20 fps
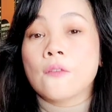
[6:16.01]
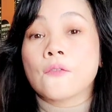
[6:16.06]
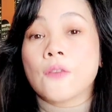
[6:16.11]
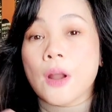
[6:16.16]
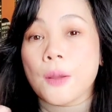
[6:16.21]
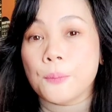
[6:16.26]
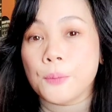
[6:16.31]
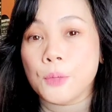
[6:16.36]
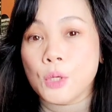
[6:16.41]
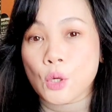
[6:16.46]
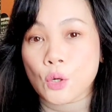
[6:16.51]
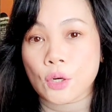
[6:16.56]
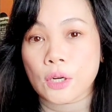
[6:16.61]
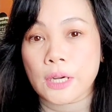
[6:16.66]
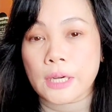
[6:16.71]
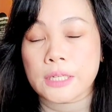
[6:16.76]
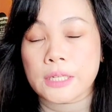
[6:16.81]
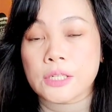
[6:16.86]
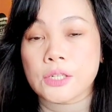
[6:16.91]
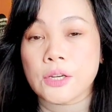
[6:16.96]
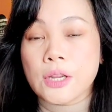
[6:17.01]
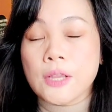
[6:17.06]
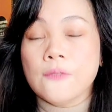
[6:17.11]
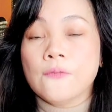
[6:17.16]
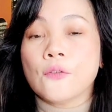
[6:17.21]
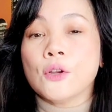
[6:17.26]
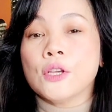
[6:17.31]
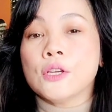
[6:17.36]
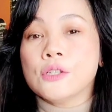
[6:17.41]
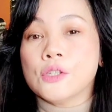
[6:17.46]
from your country
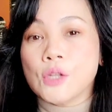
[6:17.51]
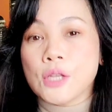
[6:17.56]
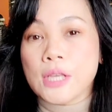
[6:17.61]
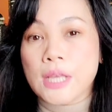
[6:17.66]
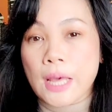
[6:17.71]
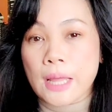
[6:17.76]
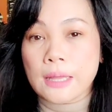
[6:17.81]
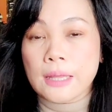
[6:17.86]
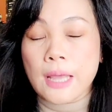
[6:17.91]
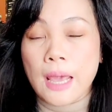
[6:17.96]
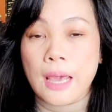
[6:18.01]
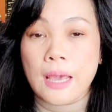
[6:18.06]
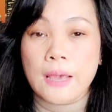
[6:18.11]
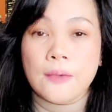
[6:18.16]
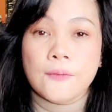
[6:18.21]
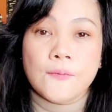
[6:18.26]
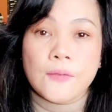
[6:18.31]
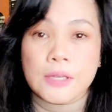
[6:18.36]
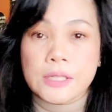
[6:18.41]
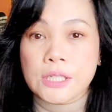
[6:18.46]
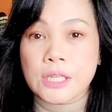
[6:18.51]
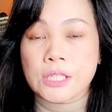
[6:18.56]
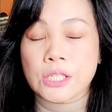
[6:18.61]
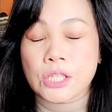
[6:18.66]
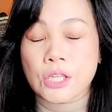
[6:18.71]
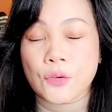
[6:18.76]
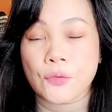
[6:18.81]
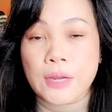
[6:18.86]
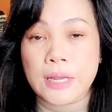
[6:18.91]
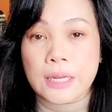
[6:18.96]
for you to get a Visa
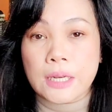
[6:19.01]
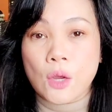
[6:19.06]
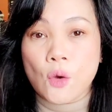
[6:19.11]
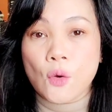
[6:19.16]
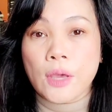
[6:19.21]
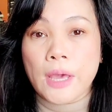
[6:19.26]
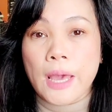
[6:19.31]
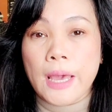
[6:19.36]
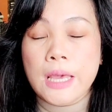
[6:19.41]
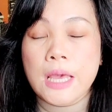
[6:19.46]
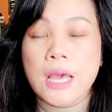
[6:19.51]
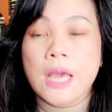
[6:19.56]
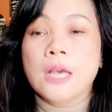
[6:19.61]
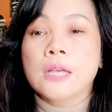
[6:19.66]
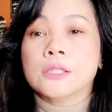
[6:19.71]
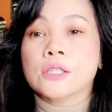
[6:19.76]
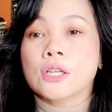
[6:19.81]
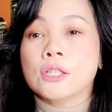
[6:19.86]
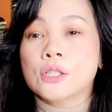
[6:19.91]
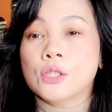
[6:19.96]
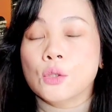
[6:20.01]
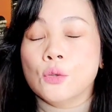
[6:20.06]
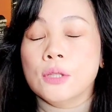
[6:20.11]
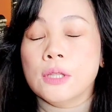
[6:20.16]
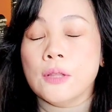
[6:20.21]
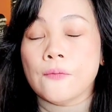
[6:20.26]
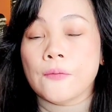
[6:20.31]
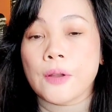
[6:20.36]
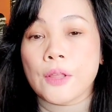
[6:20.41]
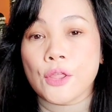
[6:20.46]
Screen. Okay, so 2
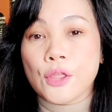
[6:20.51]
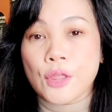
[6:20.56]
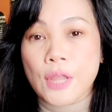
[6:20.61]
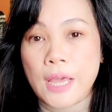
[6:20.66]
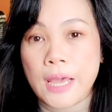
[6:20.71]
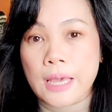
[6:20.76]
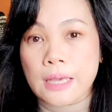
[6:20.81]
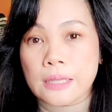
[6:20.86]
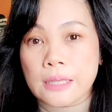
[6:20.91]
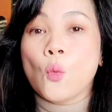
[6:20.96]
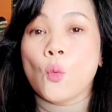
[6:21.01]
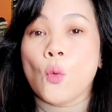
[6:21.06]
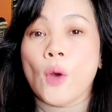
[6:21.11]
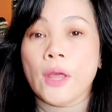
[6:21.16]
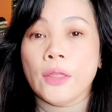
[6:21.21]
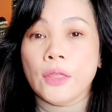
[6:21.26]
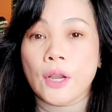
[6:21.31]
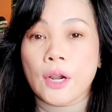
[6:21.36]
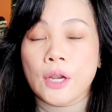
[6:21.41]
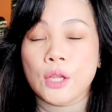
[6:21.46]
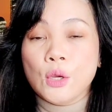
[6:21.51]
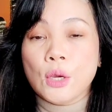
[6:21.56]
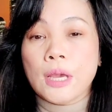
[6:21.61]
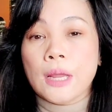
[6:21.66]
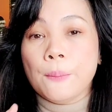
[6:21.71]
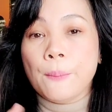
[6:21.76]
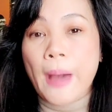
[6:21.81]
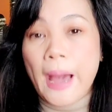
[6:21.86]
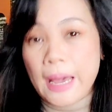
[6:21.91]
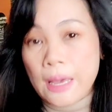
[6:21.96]
different things. So whether you
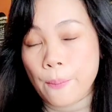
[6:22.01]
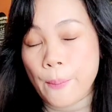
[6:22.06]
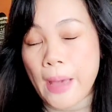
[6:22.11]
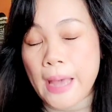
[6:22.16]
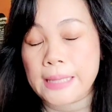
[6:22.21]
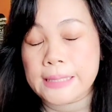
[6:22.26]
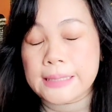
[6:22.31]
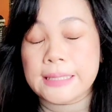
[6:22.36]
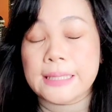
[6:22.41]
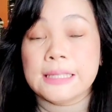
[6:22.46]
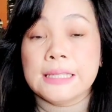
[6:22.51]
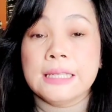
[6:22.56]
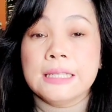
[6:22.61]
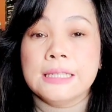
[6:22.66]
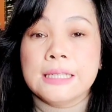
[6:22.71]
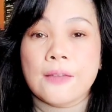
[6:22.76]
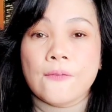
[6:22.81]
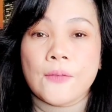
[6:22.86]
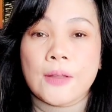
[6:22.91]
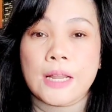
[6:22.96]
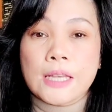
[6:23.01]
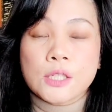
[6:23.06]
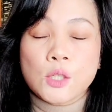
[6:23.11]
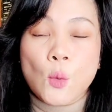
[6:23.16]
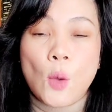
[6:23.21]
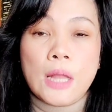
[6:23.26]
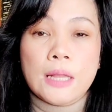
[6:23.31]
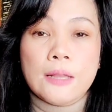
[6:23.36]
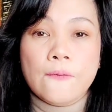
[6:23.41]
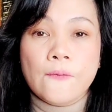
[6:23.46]
can bypass the CGFNS
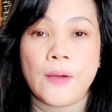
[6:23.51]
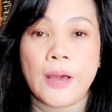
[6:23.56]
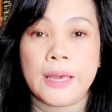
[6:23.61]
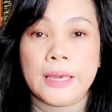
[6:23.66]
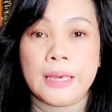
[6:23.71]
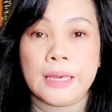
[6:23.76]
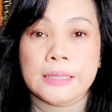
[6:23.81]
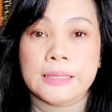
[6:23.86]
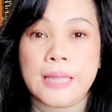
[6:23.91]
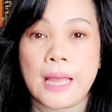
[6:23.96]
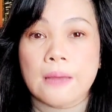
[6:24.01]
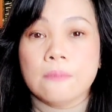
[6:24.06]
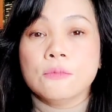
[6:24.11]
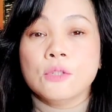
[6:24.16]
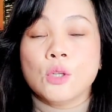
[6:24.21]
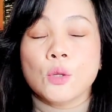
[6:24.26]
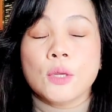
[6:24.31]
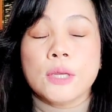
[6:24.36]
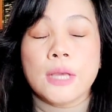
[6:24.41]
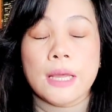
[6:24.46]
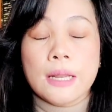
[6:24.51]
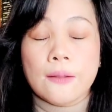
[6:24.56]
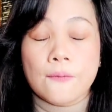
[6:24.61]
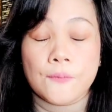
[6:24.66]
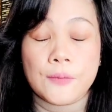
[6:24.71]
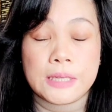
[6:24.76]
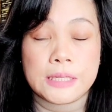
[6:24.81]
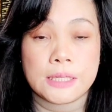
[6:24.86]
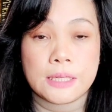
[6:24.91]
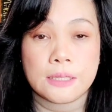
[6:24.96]
qualifying exam to get a
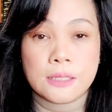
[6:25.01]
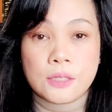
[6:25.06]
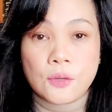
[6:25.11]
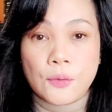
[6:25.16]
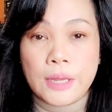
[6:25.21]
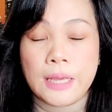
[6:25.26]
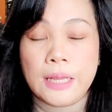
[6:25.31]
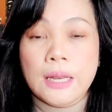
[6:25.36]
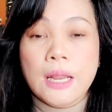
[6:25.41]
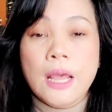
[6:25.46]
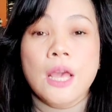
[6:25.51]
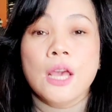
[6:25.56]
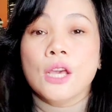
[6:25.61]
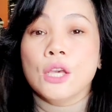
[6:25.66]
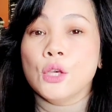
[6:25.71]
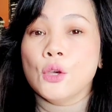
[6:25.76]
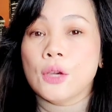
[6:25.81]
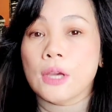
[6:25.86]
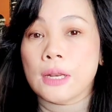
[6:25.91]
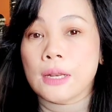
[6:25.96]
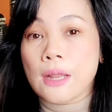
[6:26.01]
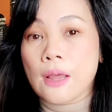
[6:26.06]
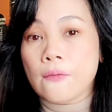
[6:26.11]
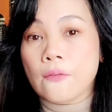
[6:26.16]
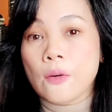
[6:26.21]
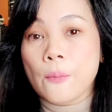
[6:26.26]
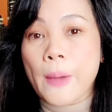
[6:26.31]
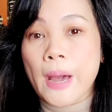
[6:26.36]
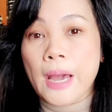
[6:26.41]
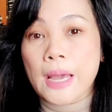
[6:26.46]
Visa Screen, you can
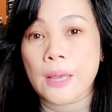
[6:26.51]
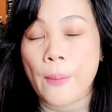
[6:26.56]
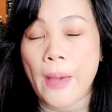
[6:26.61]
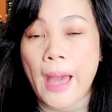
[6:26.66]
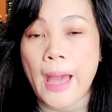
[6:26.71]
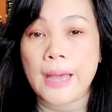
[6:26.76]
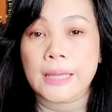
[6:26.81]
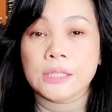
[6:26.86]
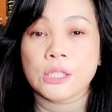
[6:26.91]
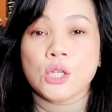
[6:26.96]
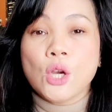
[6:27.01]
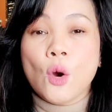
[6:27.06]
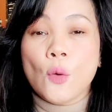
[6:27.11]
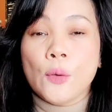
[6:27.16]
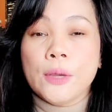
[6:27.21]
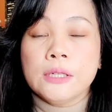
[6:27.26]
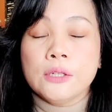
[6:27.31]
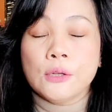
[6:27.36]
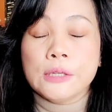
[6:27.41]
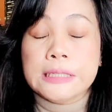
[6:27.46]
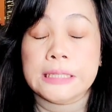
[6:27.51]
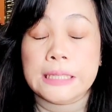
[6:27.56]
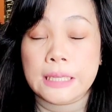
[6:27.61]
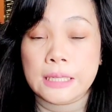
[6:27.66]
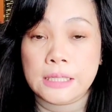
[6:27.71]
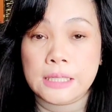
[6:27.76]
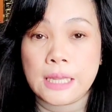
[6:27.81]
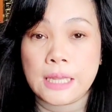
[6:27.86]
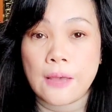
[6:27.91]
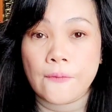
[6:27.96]
never bypass going to
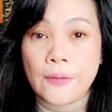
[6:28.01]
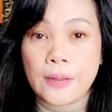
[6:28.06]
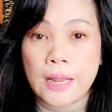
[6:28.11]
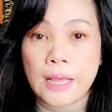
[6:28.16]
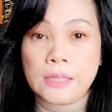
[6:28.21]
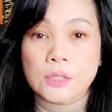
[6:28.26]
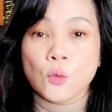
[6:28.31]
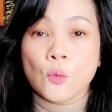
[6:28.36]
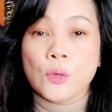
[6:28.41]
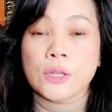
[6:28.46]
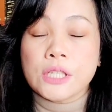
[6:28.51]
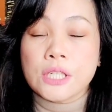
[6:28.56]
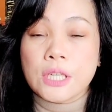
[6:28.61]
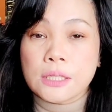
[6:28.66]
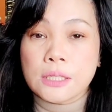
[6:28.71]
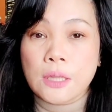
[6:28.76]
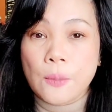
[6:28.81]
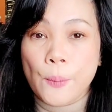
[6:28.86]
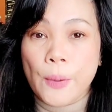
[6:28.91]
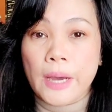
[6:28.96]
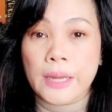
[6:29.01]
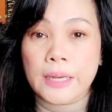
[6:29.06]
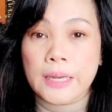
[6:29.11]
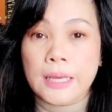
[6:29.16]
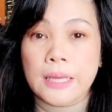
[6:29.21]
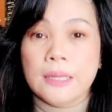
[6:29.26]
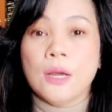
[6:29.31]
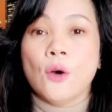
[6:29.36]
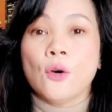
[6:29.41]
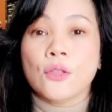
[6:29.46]
CGFNS, which is the
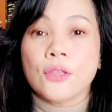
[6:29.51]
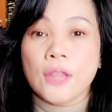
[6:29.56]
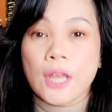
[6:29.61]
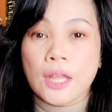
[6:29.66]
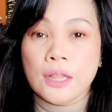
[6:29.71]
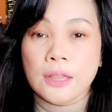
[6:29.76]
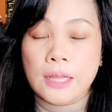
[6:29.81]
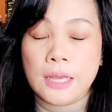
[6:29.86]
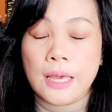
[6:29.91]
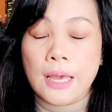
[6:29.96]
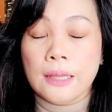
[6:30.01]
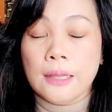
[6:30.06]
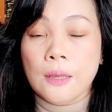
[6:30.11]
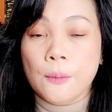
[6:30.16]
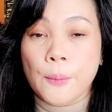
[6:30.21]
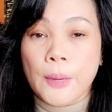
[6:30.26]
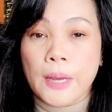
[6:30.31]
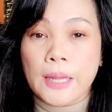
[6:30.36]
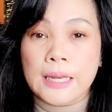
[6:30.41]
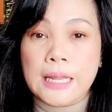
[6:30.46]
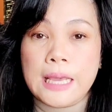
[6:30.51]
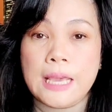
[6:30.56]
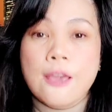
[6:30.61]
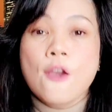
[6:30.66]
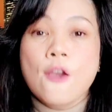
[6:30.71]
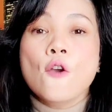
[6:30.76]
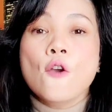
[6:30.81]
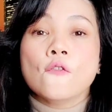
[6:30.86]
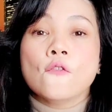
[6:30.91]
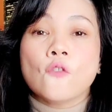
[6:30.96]
body, the authenticating body,
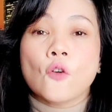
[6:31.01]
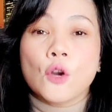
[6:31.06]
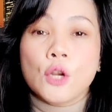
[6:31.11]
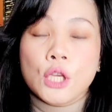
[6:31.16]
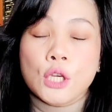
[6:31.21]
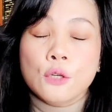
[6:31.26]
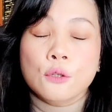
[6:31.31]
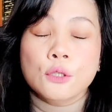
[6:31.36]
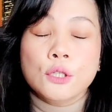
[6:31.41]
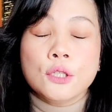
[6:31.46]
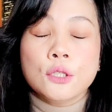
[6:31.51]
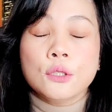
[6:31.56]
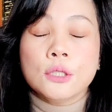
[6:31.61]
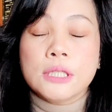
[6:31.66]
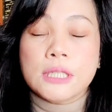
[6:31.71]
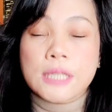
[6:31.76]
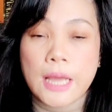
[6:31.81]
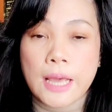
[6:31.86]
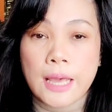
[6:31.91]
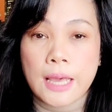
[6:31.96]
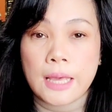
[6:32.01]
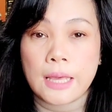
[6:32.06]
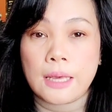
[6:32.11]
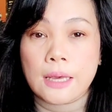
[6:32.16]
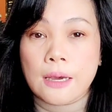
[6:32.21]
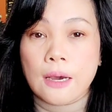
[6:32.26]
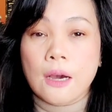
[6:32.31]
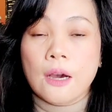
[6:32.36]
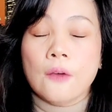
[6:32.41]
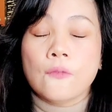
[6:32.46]
for you to
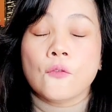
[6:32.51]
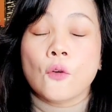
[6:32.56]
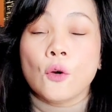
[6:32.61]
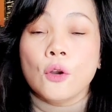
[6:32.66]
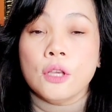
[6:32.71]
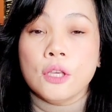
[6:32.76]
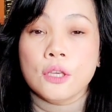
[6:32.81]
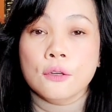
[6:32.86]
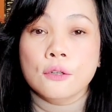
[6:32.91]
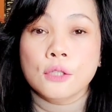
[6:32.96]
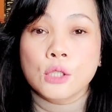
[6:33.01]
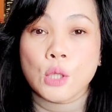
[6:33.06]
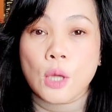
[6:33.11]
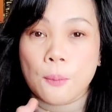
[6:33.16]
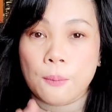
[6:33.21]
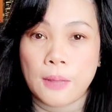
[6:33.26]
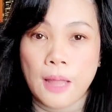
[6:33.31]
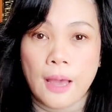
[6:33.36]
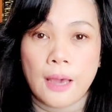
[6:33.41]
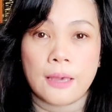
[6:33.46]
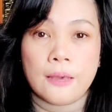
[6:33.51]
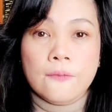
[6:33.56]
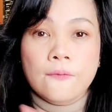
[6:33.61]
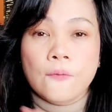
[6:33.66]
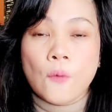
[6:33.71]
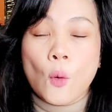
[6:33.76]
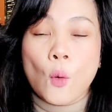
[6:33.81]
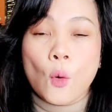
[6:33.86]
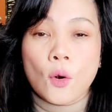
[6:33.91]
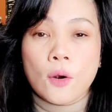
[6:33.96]
take, for you to apply
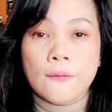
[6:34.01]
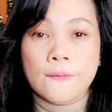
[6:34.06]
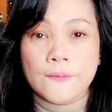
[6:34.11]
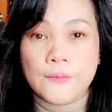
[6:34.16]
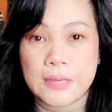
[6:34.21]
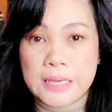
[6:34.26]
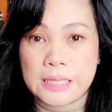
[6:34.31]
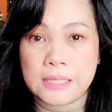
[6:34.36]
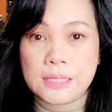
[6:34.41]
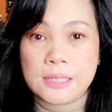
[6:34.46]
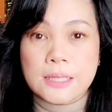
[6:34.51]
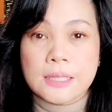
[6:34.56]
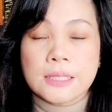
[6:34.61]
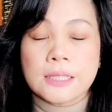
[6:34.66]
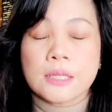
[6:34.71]
for Visa